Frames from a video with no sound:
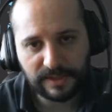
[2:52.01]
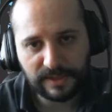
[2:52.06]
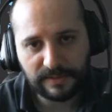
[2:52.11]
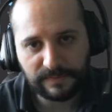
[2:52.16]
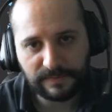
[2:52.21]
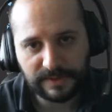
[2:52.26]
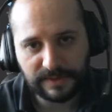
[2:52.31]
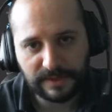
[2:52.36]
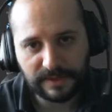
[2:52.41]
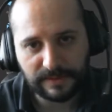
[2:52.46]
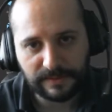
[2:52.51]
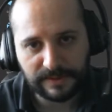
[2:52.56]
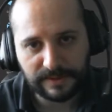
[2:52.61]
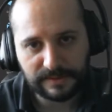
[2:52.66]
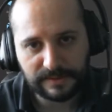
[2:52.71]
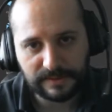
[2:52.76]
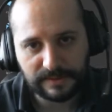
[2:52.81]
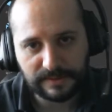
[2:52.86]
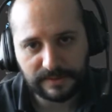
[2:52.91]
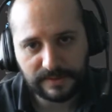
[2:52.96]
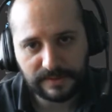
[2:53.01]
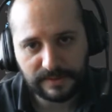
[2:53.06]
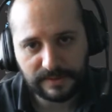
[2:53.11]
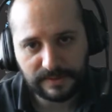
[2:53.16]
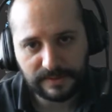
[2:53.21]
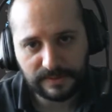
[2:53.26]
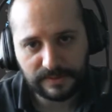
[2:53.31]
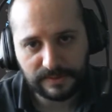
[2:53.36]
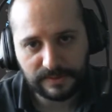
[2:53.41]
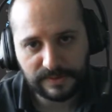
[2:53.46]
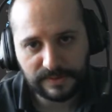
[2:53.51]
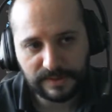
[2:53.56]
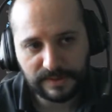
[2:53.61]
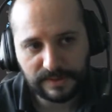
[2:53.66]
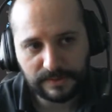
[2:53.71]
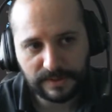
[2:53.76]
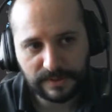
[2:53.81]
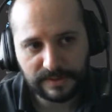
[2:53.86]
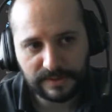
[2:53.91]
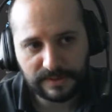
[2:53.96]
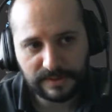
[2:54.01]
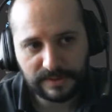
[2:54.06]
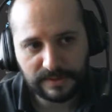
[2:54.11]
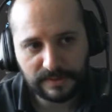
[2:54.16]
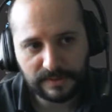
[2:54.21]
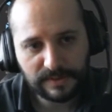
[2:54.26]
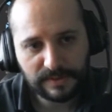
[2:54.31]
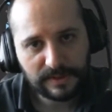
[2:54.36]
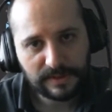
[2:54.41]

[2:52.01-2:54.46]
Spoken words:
every character. You see right here.